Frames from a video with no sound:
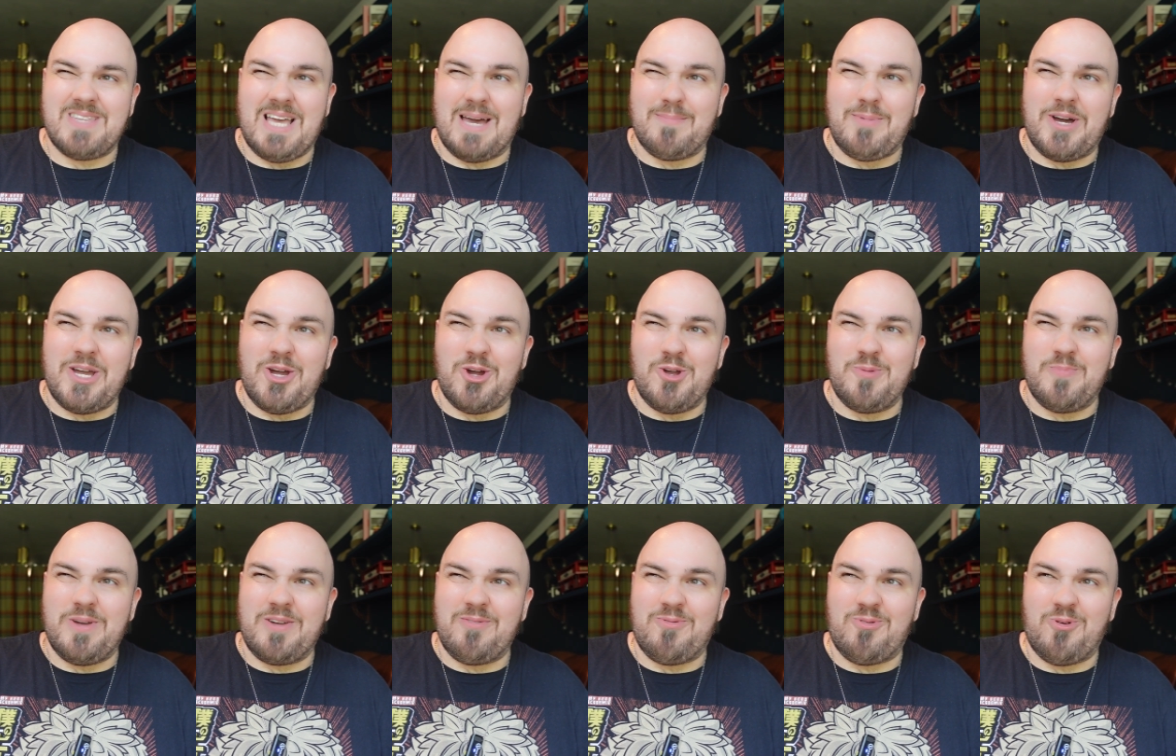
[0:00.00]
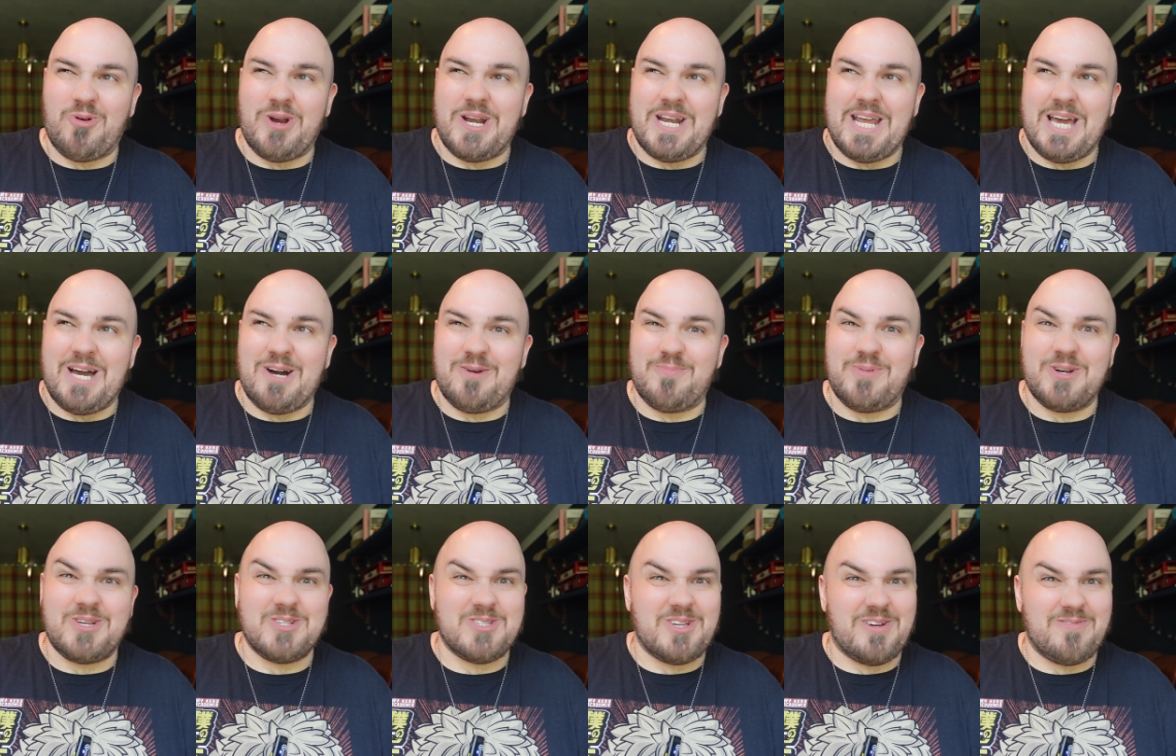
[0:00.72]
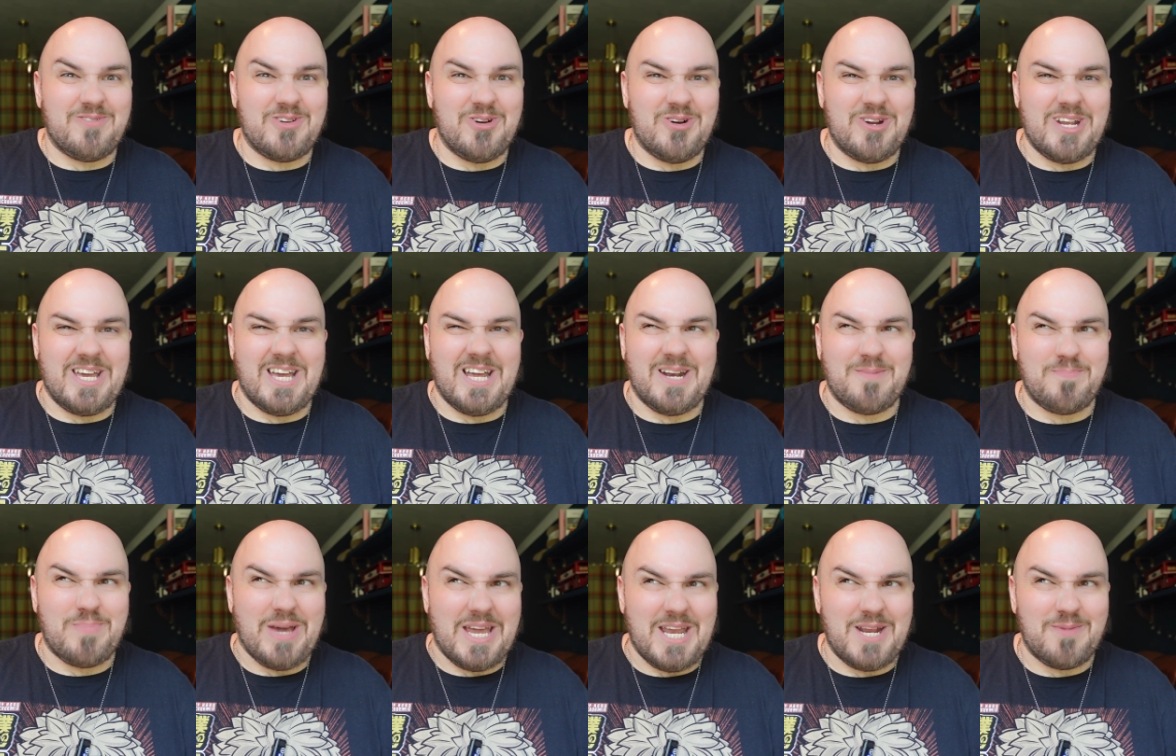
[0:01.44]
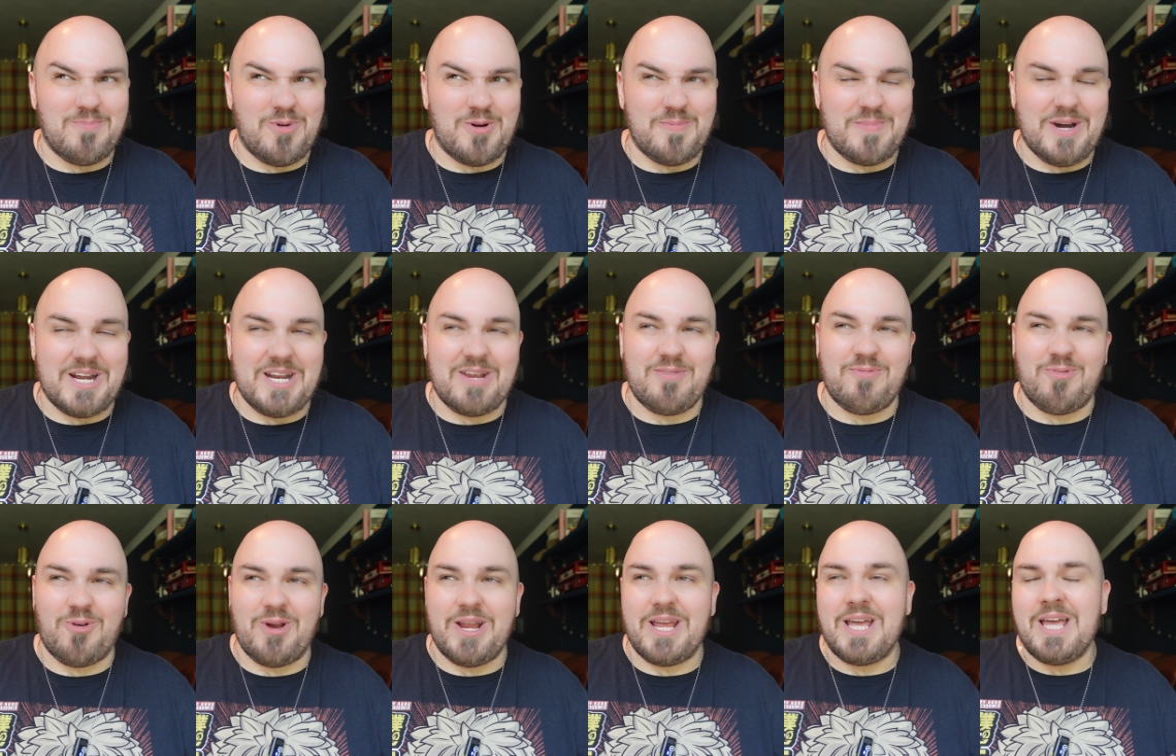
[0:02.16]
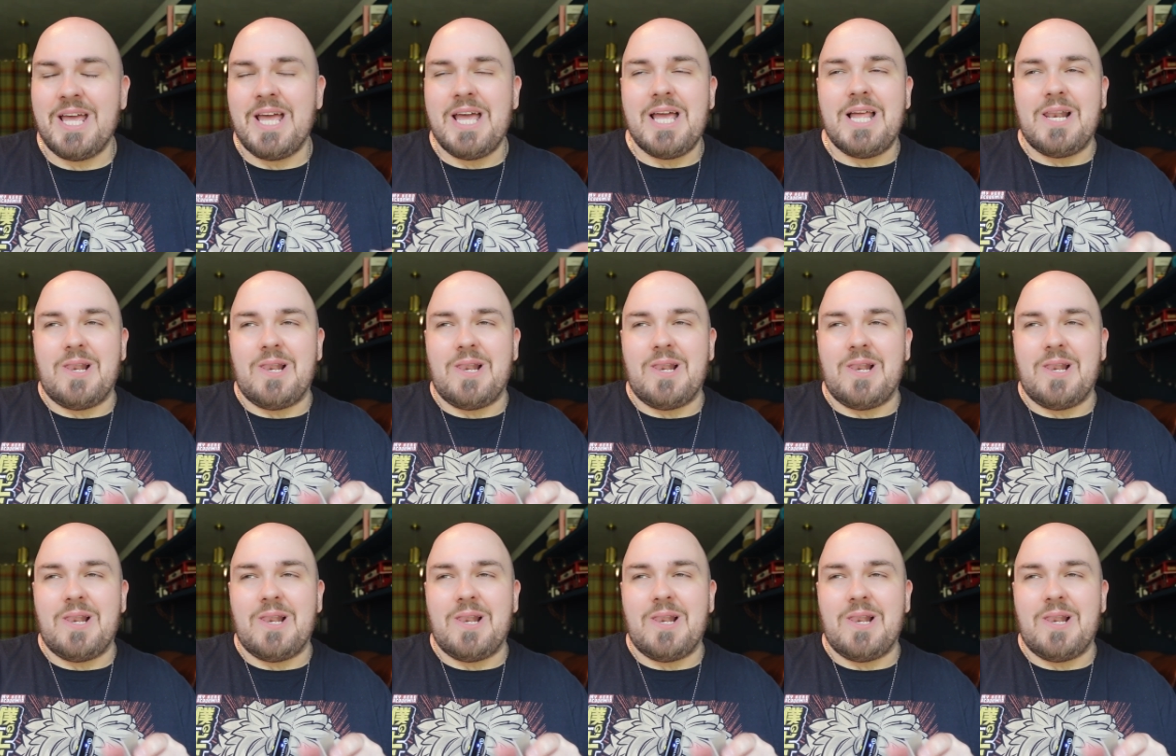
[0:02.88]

am I hoping for it now because I've got it and paid more money for it?